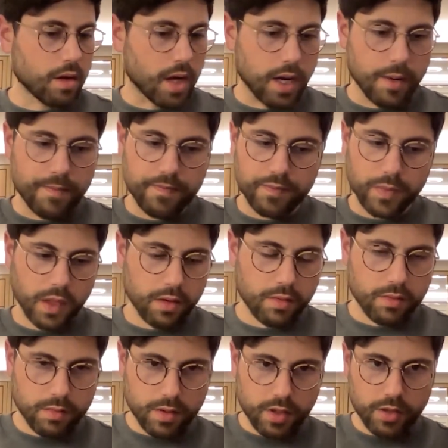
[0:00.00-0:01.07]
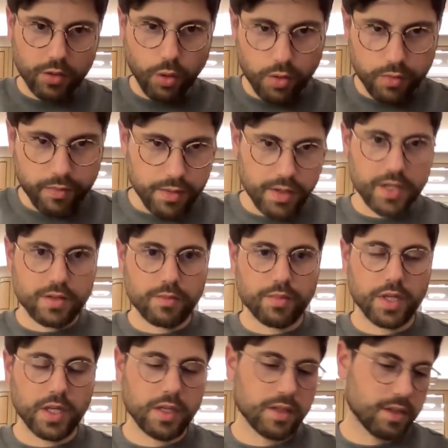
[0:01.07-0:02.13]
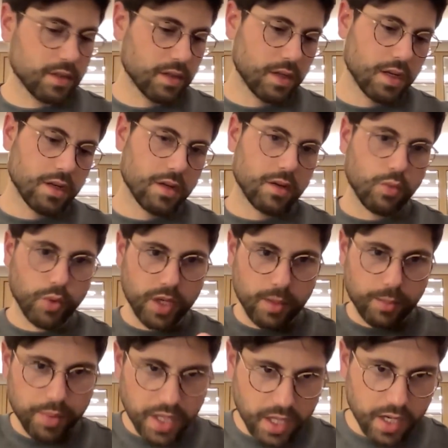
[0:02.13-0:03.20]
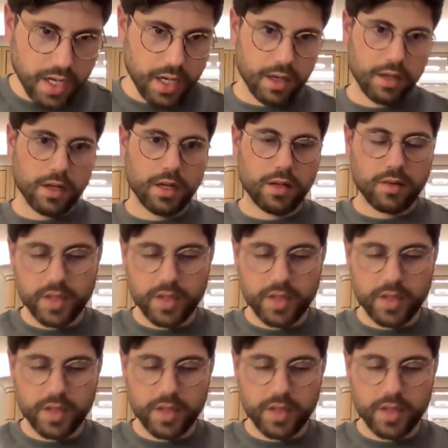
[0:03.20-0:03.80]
um, the Tor Foundation piece, Wikipedia.